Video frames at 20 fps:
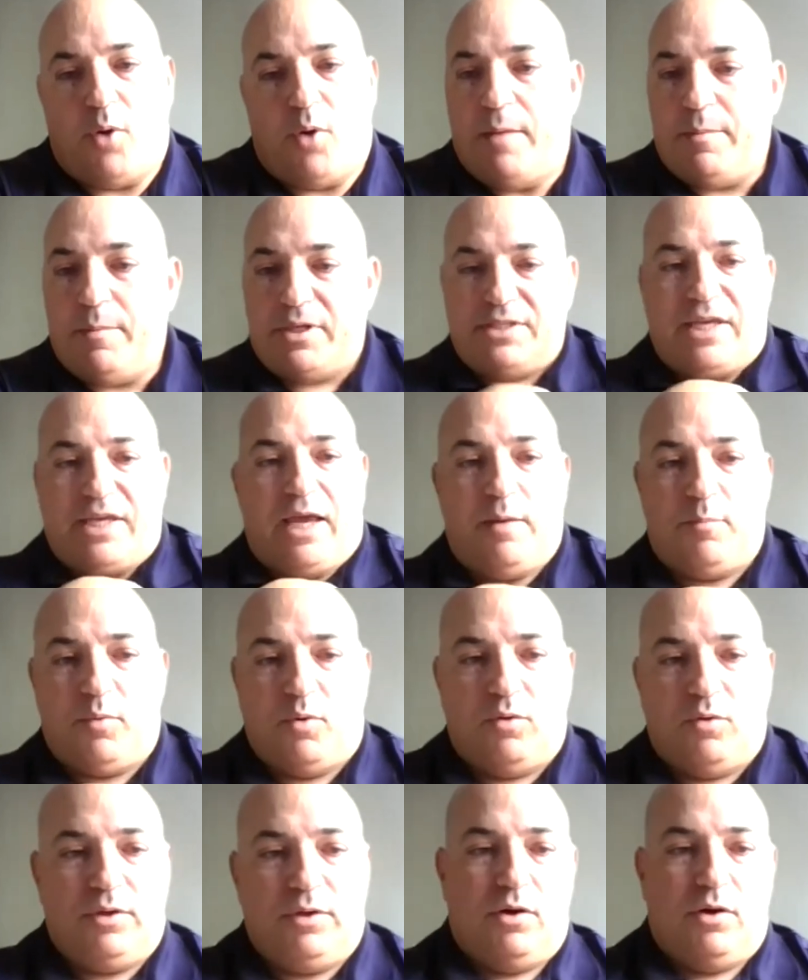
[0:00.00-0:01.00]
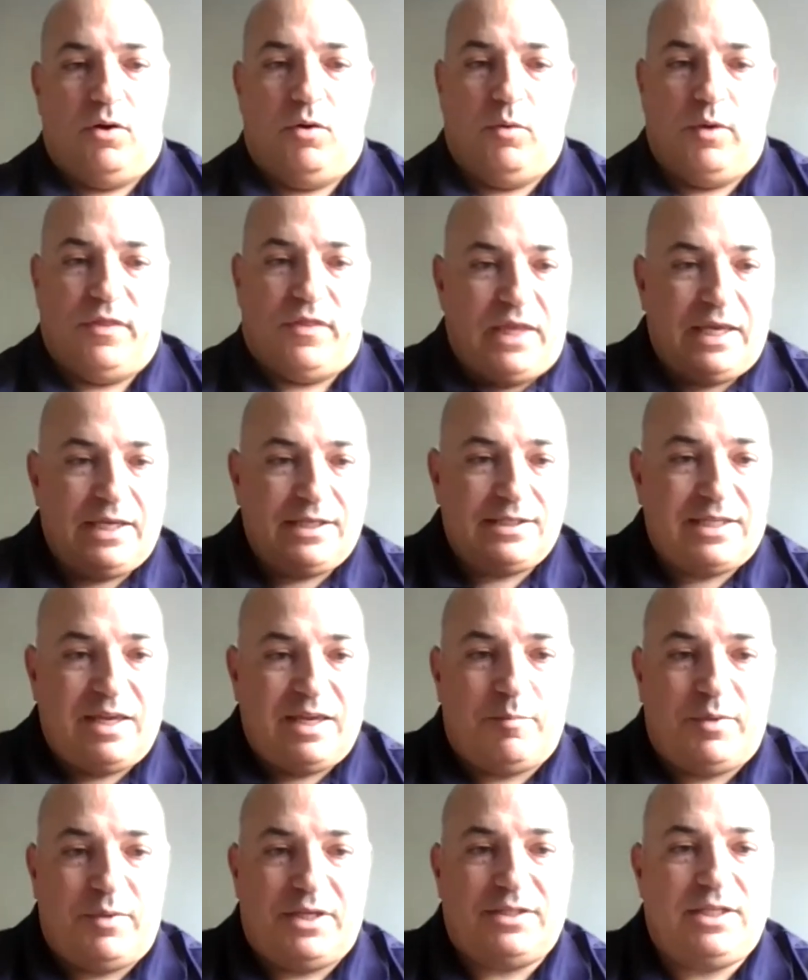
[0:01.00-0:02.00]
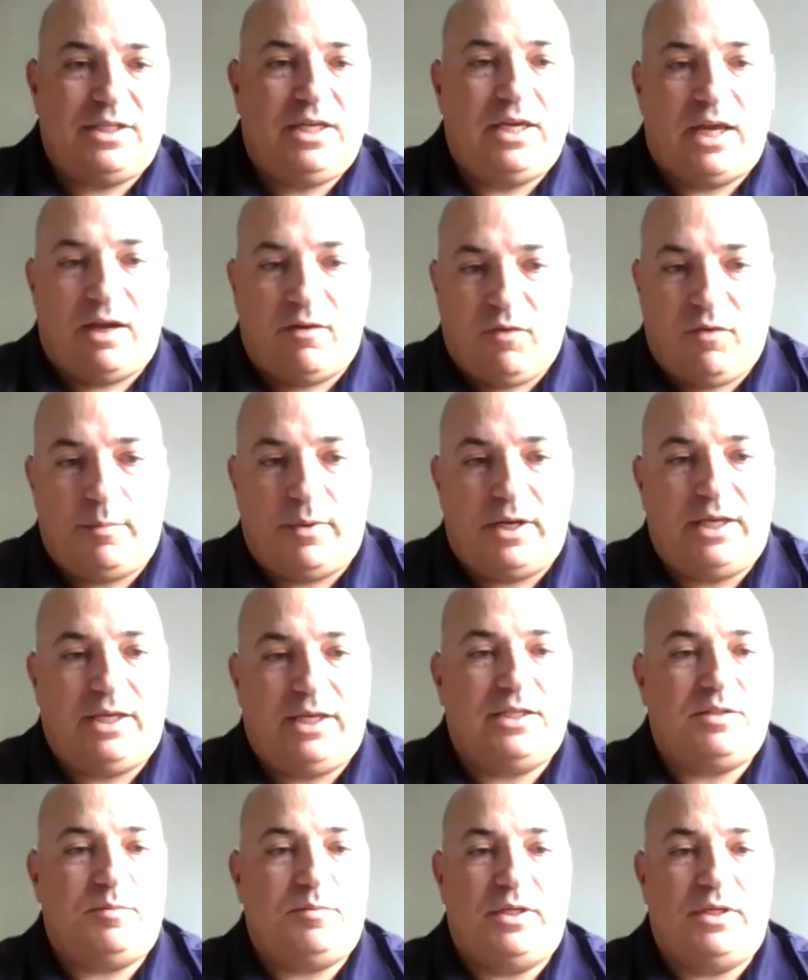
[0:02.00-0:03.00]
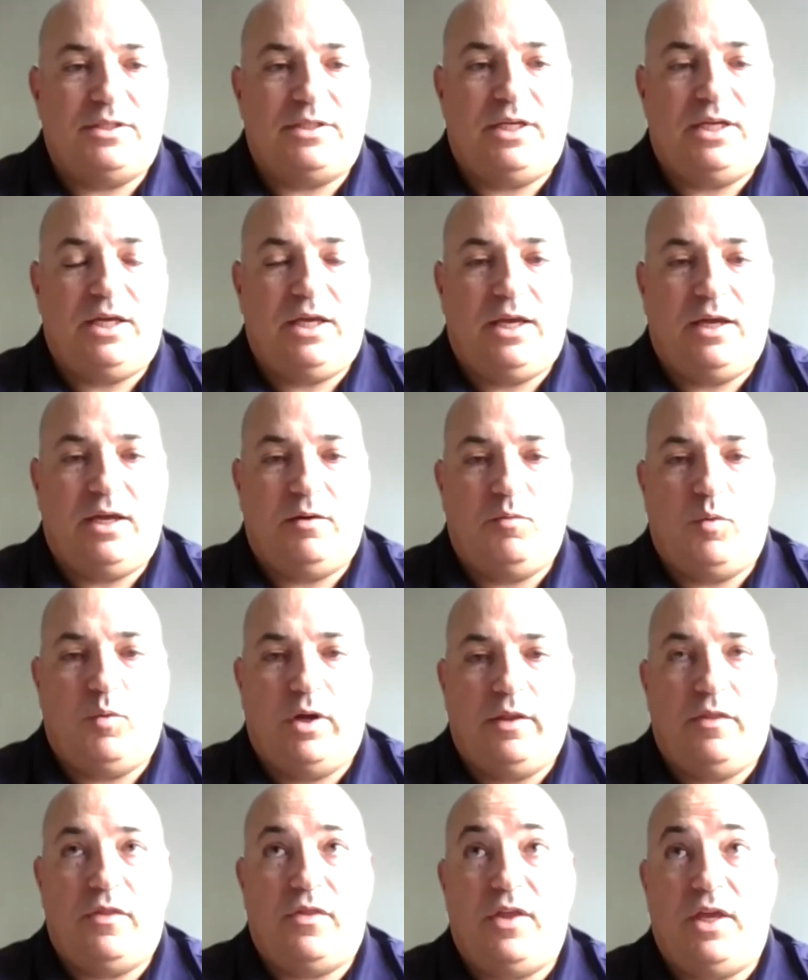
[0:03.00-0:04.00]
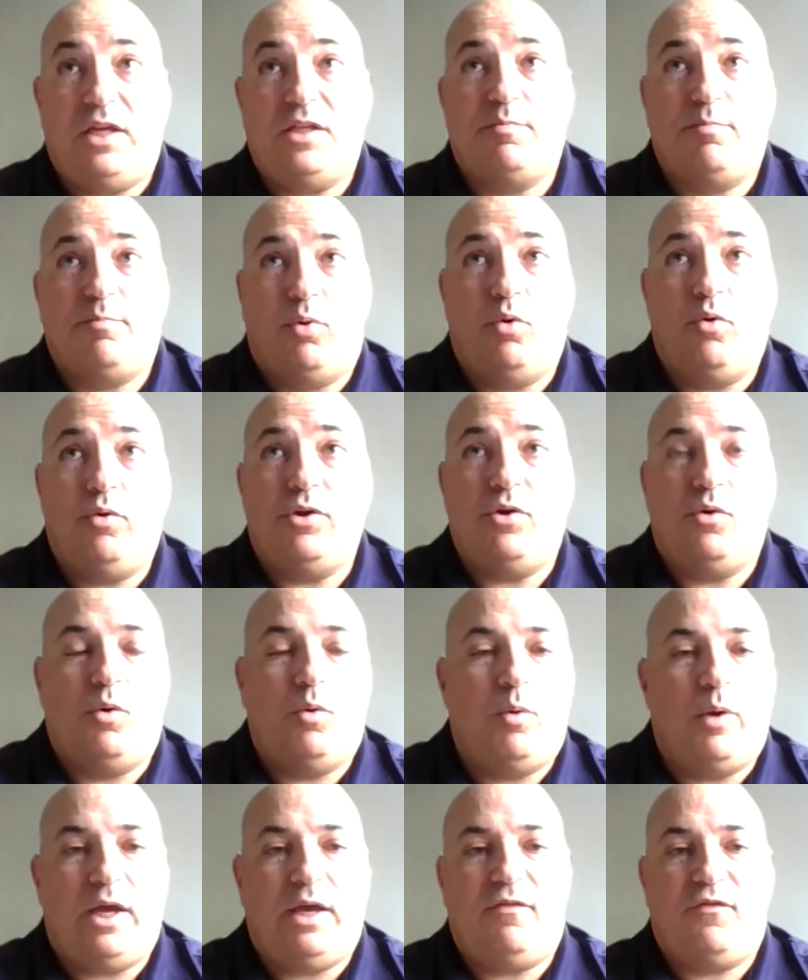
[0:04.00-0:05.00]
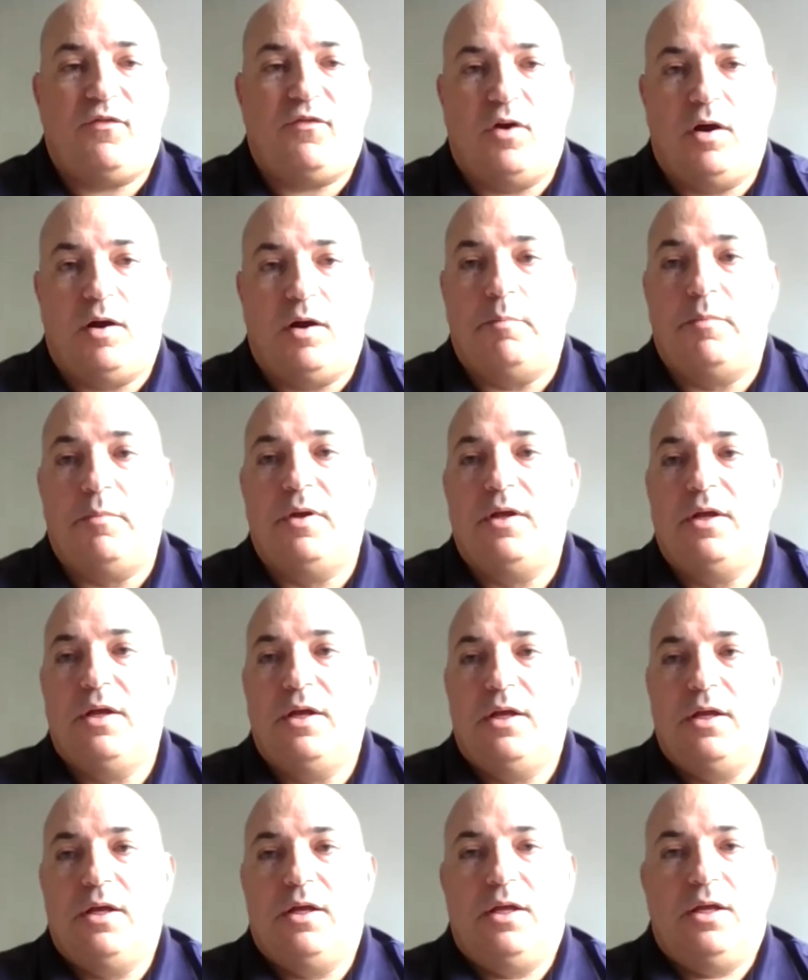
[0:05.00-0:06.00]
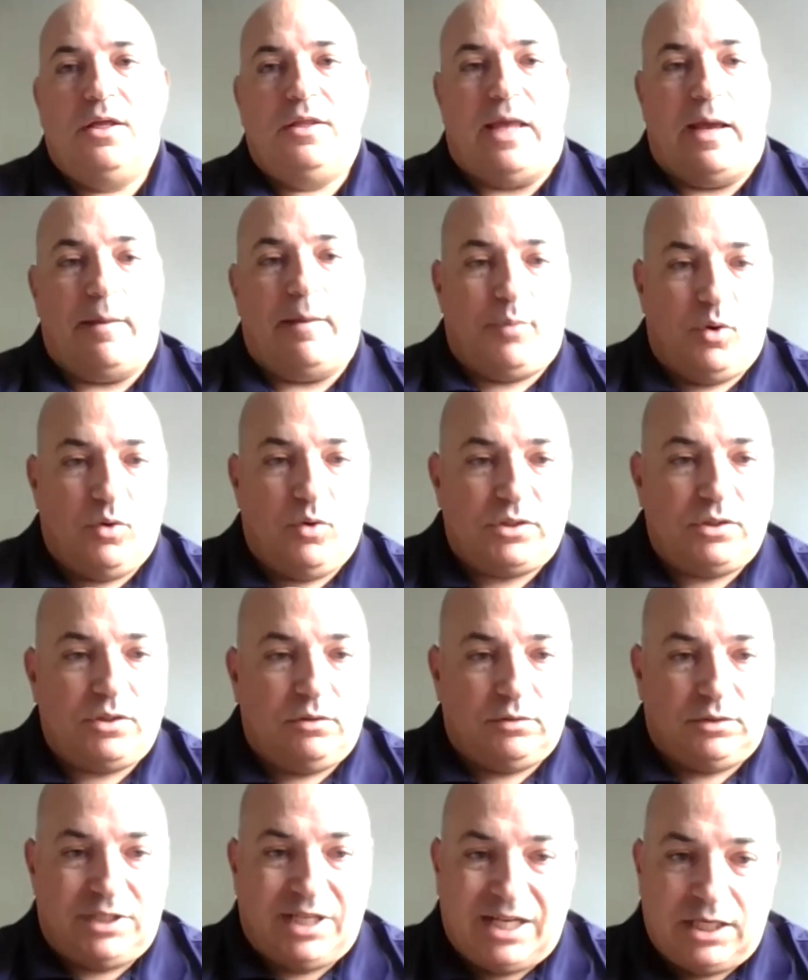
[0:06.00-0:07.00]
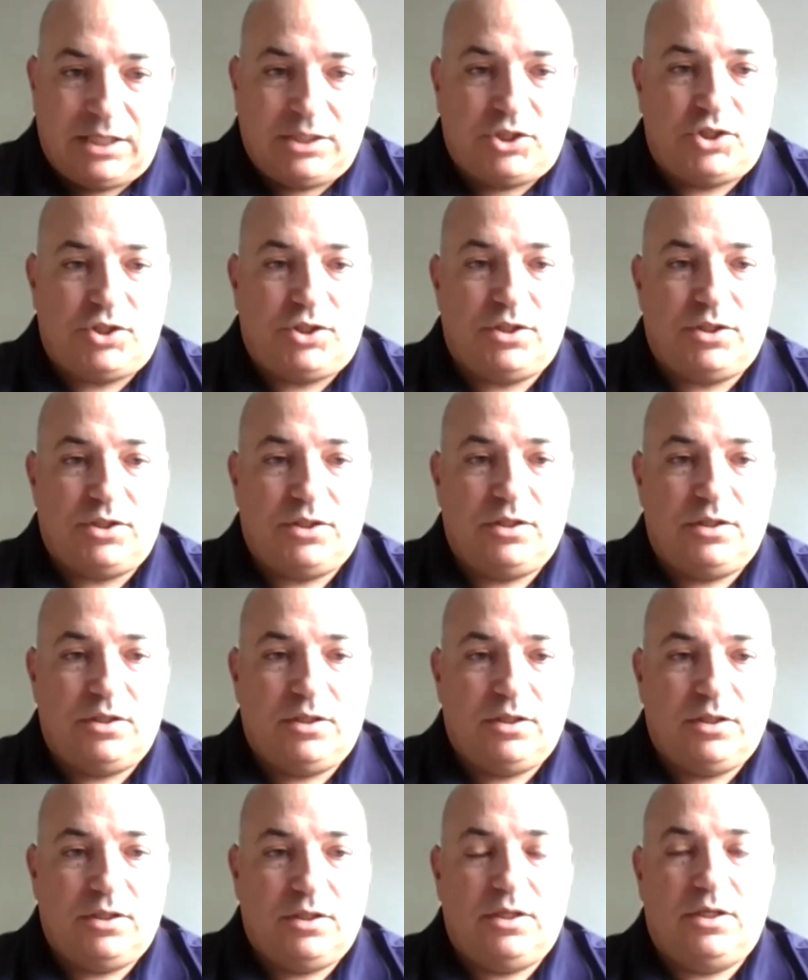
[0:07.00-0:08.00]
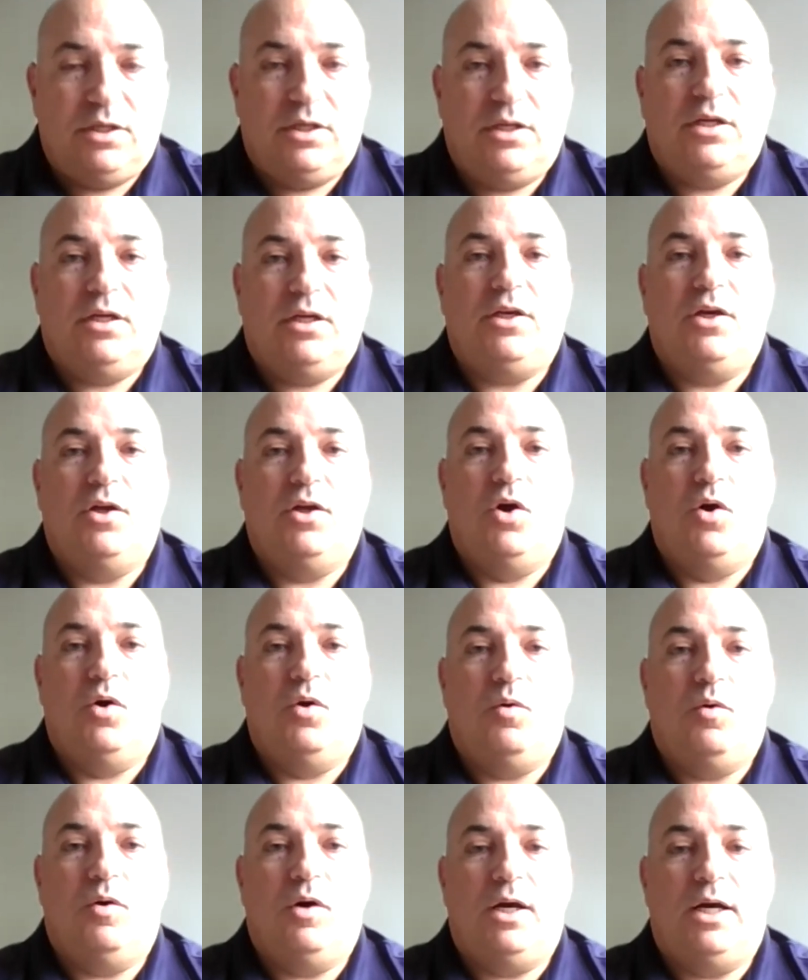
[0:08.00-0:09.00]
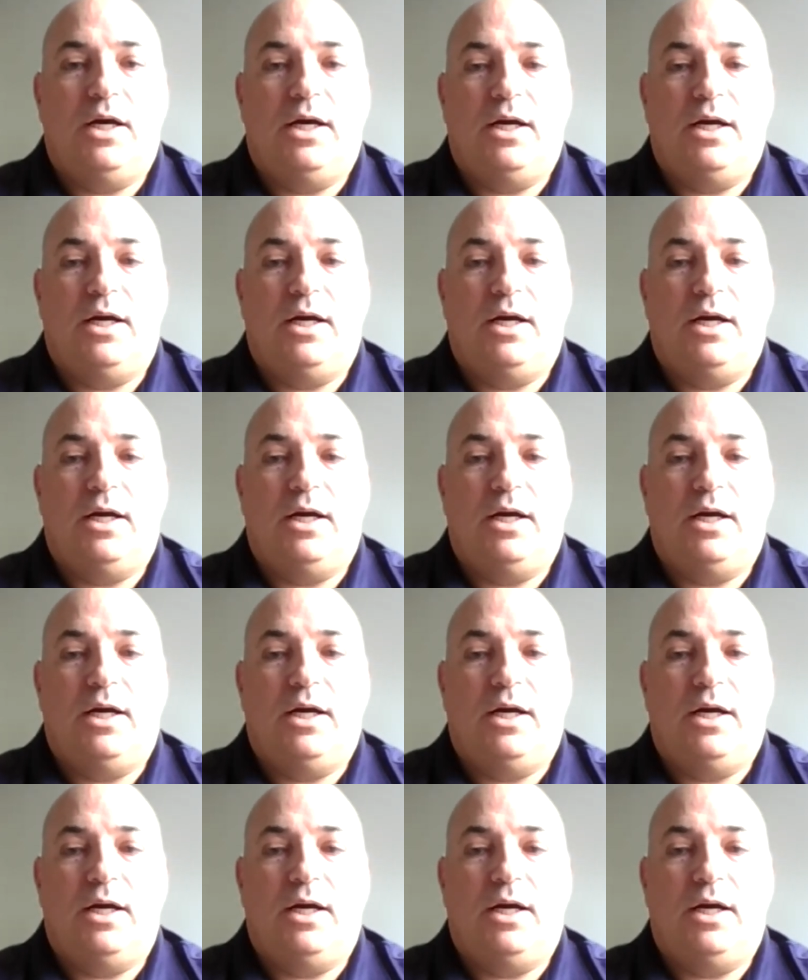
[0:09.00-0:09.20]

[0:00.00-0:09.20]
prime example. You know, when things get busy, everybody gets busy. And when things pull you away from that personal touch, you know,